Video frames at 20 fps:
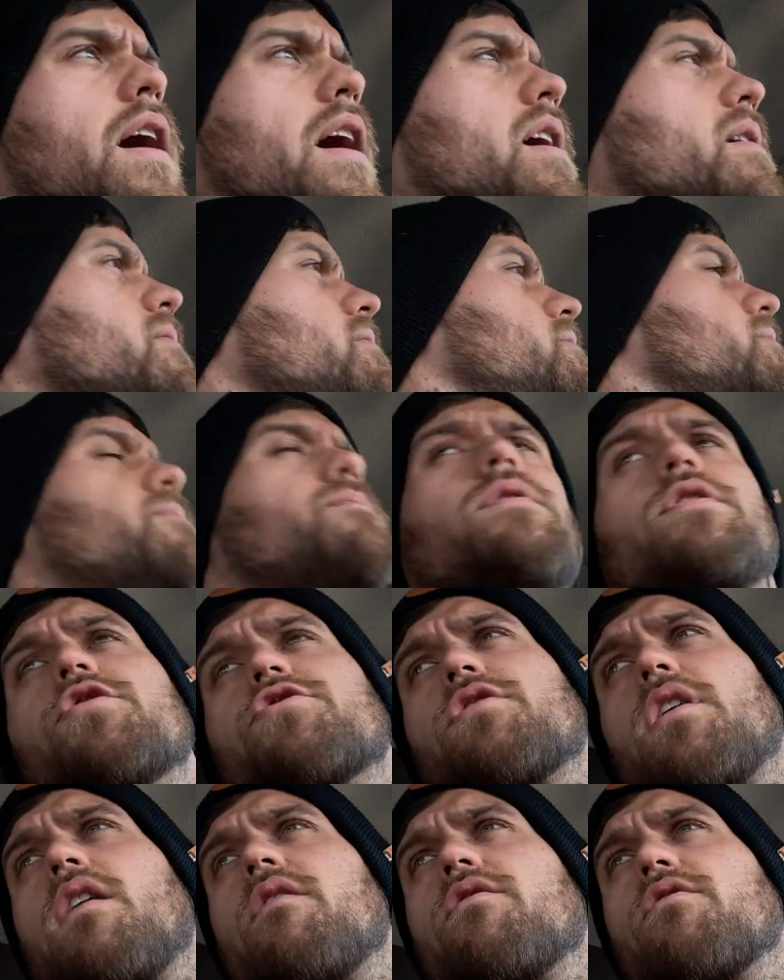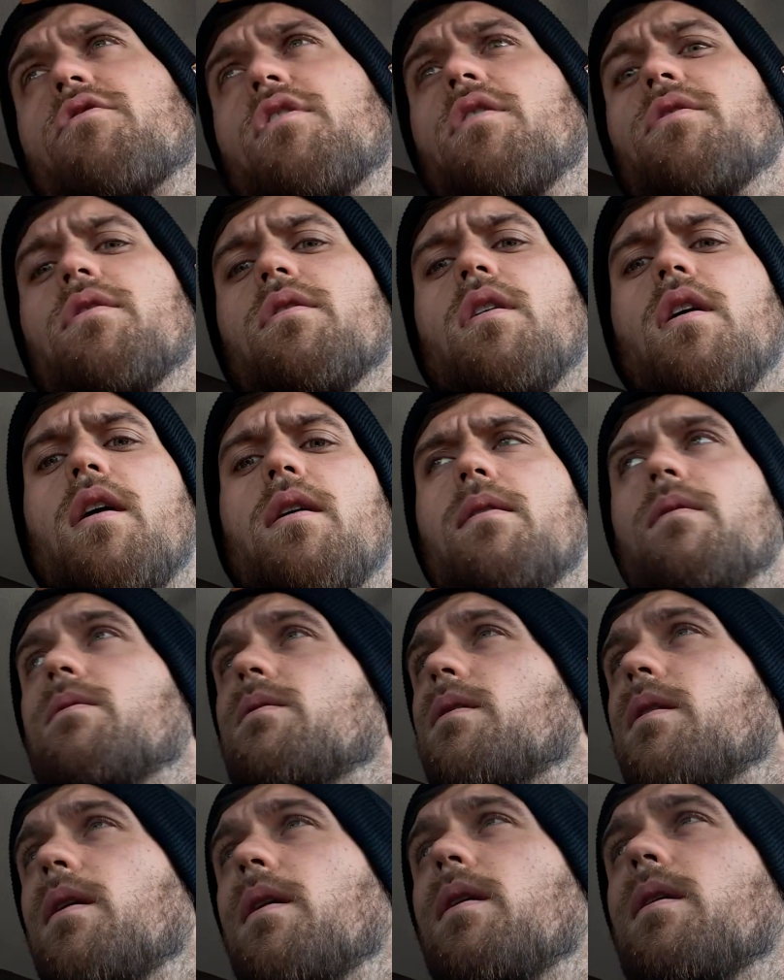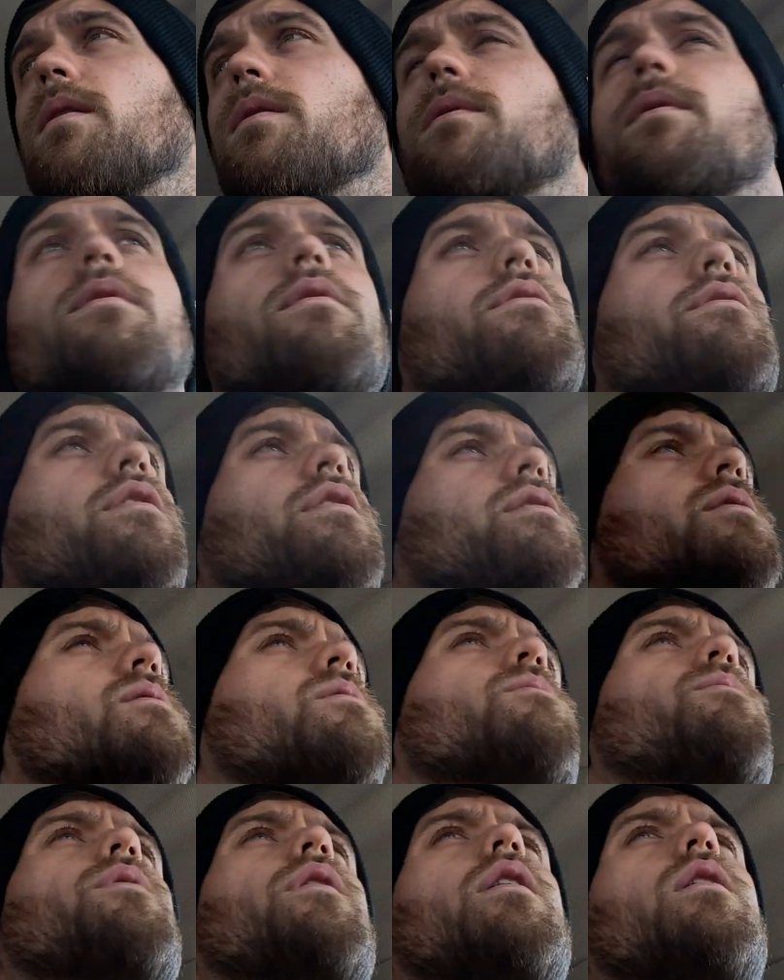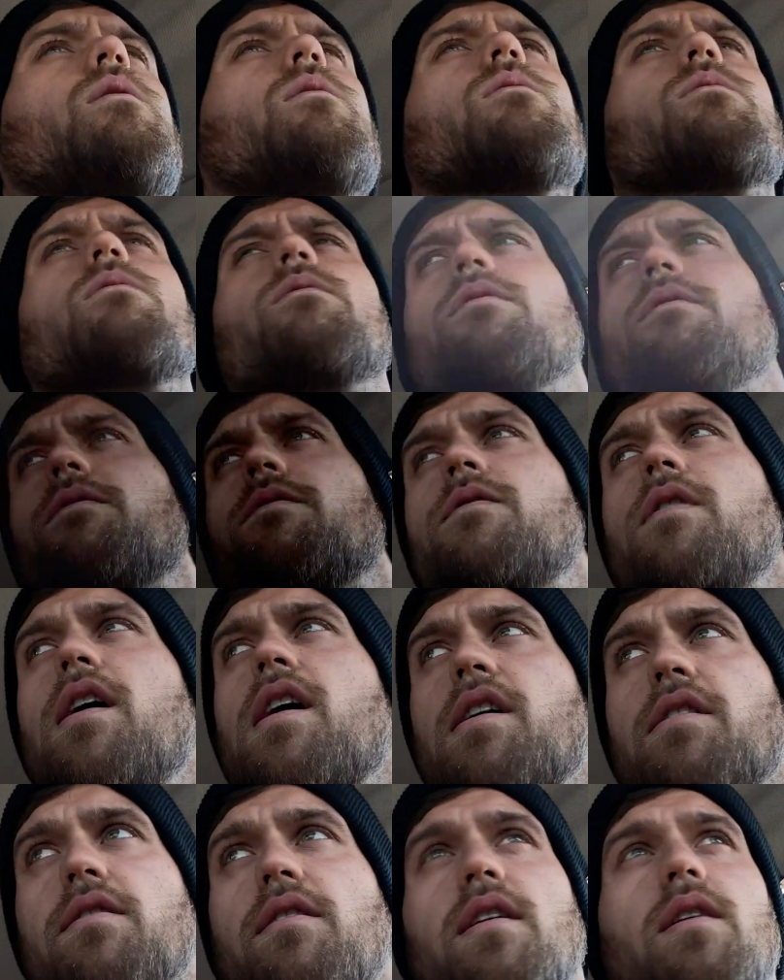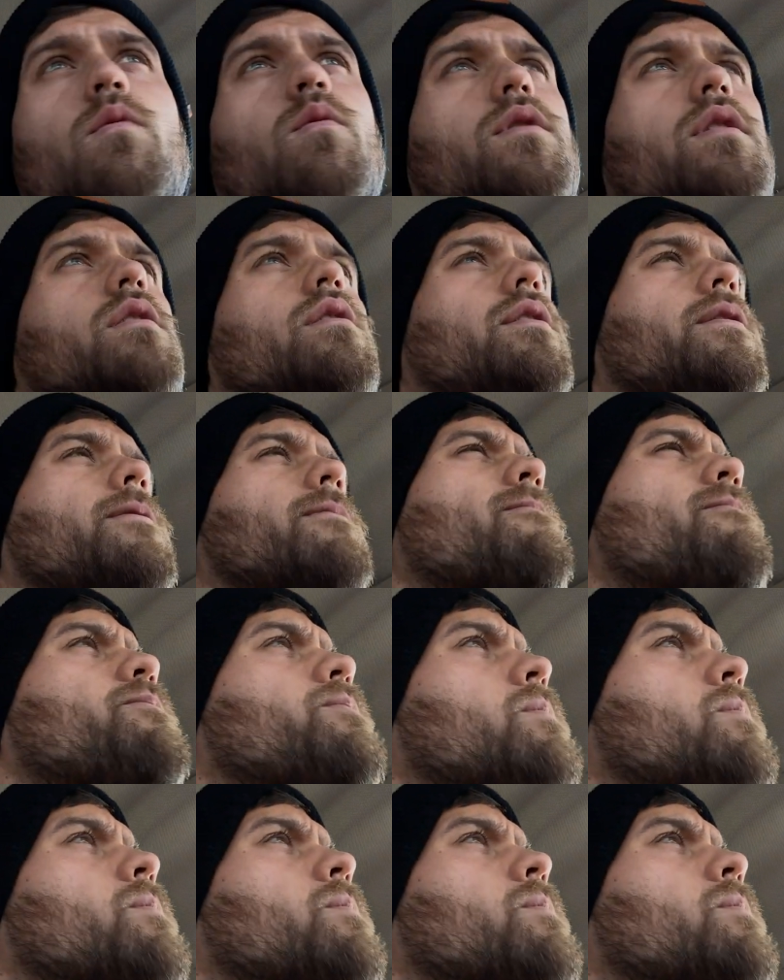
I've been driving around a lot and thinking about the fact that I want to